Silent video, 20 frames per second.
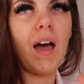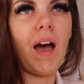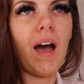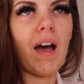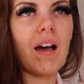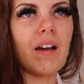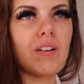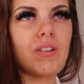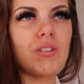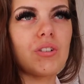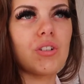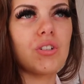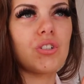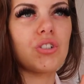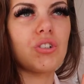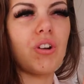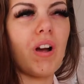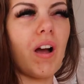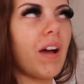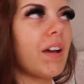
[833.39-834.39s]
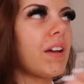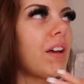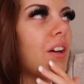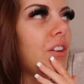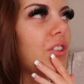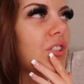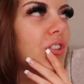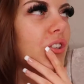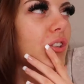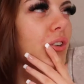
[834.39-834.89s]
and try
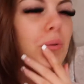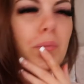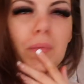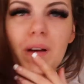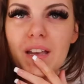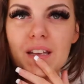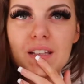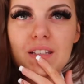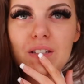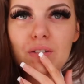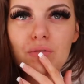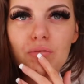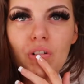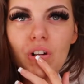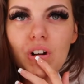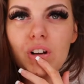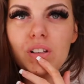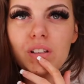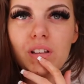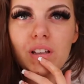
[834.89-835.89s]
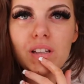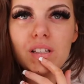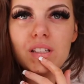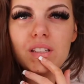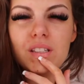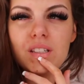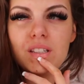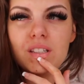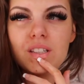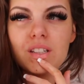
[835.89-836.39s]
and do my heated
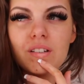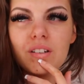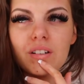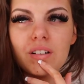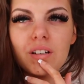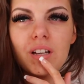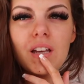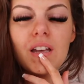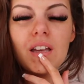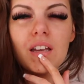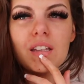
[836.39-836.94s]
rollers so